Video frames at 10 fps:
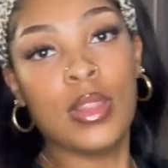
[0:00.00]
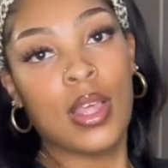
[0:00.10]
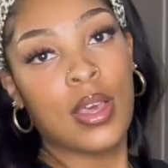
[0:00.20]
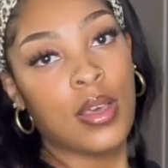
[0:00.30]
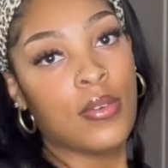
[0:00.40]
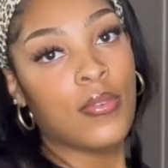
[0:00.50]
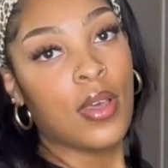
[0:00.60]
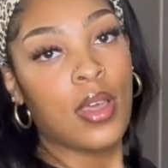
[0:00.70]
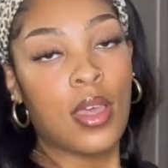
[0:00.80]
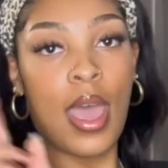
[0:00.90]
love
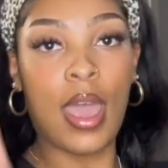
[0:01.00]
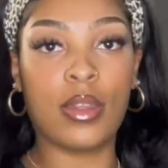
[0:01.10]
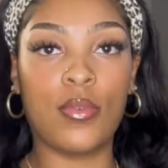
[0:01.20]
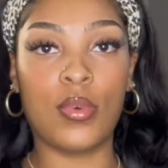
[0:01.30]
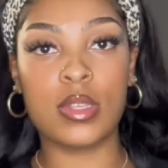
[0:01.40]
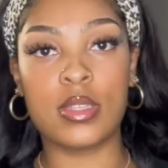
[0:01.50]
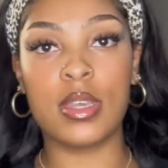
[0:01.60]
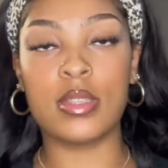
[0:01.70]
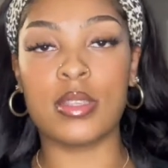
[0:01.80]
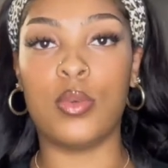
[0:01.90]
activewear
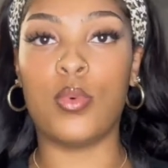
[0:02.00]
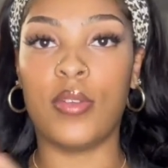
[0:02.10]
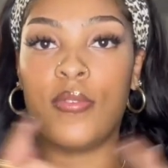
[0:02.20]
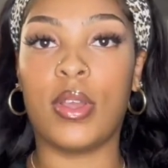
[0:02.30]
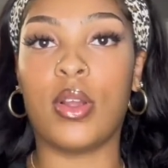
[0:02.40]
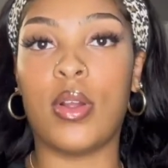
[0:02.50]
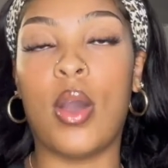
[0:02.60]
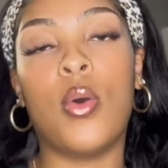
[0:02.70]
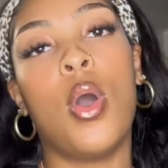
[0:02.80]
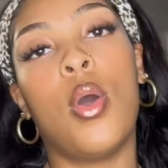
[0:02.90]
sets and you wanna figure
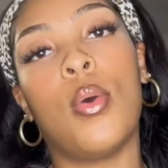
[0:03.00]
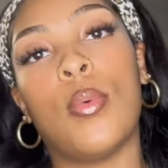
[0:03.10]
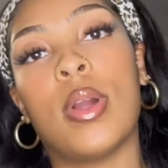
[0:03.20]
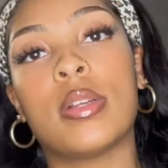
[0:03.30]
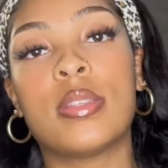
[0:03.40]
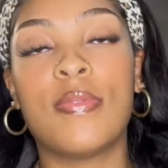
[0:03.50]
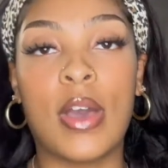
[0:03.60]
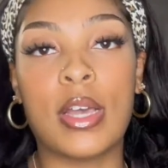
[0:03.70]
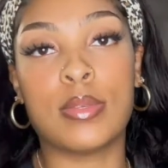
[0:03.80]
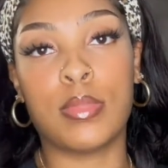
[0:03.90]
out where to
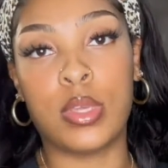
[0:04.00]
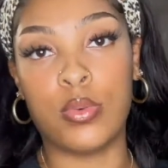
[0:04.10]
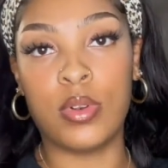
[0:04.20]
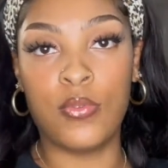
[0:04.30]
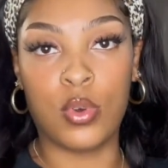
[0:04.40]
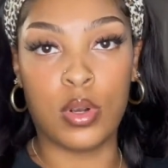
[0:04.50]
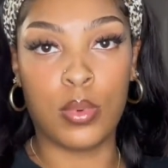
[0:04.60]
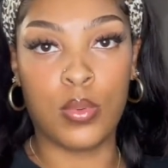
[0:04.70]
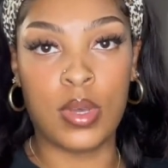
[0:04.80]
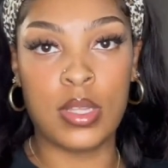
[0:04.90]
find some cute and
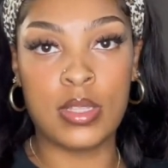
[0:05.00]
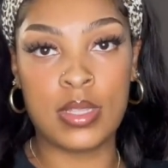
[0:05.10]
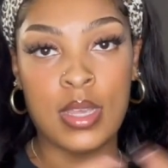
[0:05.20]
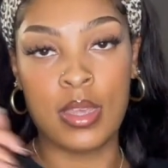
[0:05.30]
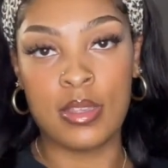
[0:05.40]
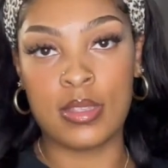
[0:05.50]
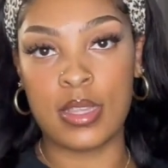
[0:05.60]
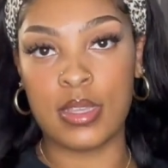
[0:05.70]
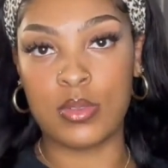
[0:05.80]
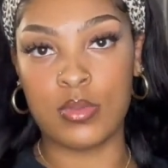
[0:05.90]
affordable ones,
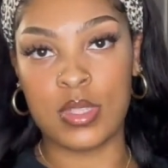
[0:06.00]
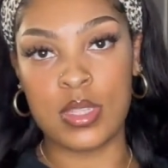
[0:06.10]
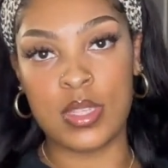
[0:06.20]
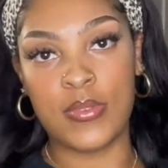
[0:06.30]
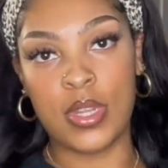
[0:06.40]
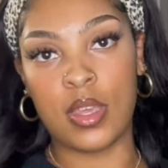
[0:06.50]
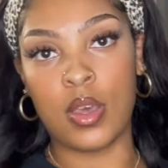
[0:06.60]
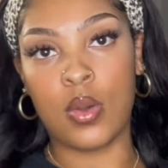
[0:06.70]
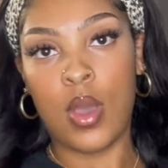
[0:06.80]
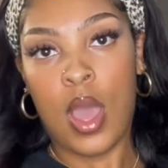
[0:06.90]
stay tuned to this
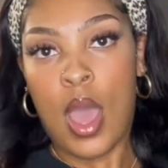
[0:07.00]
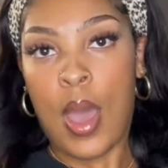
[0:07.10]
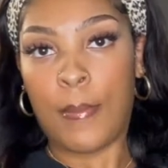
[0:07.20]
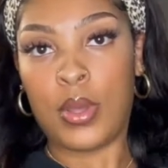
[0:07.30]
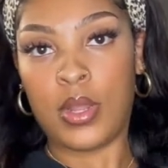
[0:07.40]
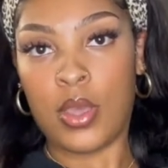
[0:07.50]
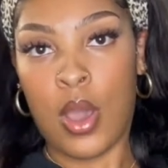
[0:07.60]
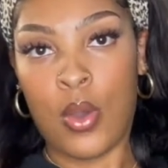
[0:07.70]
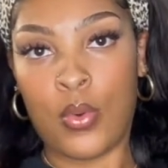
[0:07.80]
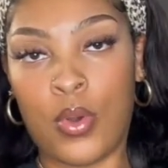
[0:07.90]
video. I'm putting
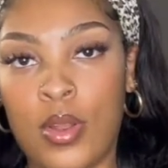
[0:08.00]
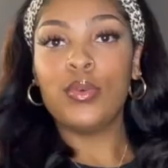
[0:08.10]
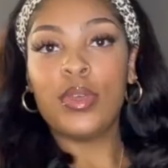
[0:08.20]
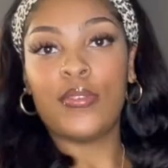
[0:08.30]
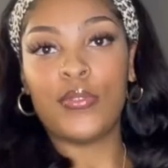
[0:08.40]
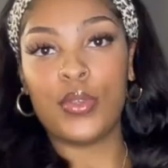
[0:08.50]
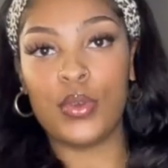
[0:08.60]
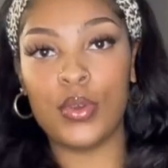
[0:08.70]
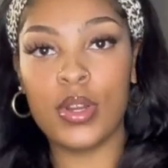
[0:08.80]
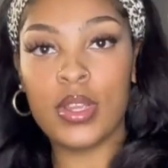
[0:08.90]
y'all on. If
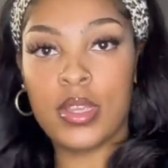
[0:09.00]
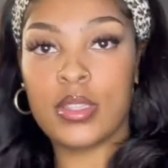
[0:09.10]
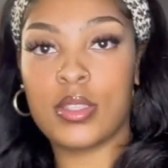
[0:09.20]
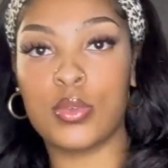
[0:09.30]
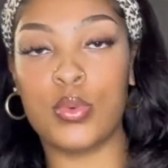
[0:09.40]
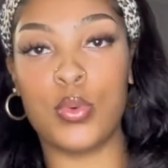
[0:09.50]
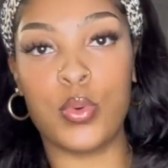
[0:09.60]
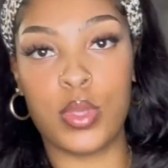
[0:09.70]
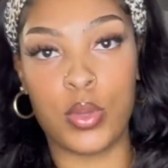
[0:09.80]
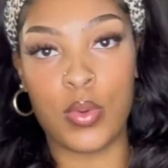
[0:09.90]
you're into
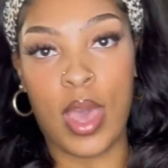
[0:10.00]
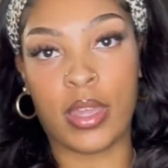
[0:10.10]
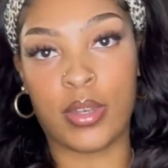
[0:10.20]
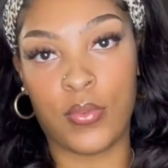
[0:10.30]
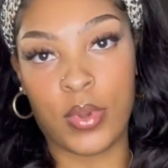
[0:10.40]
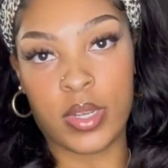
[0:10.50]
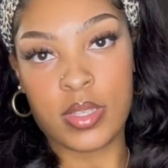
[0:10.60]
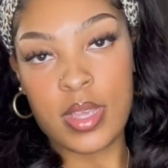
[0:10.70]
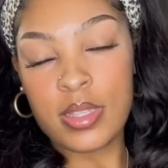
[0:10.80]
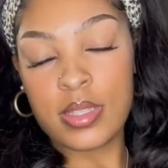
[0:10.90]
cute activewear
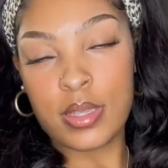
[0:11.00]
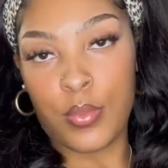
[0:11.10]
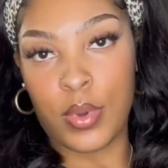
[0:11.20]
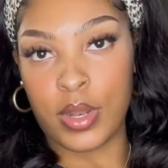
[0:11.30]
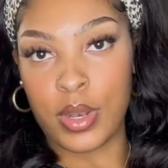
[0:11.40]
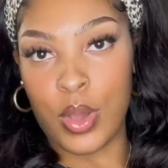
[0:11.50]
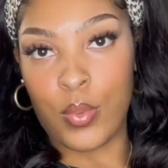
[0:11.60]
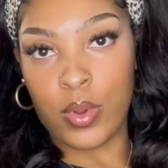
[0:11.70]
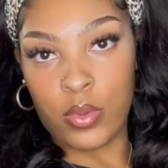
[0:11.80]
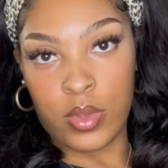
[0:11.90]
sets and want to know
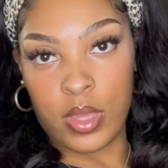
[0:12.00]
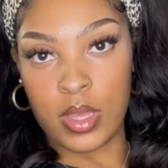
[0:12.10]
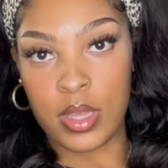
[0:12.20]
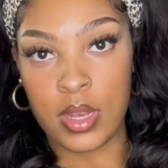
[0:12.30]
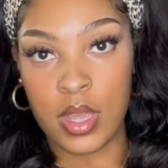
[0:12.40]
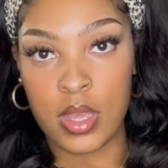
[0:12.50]
where you can get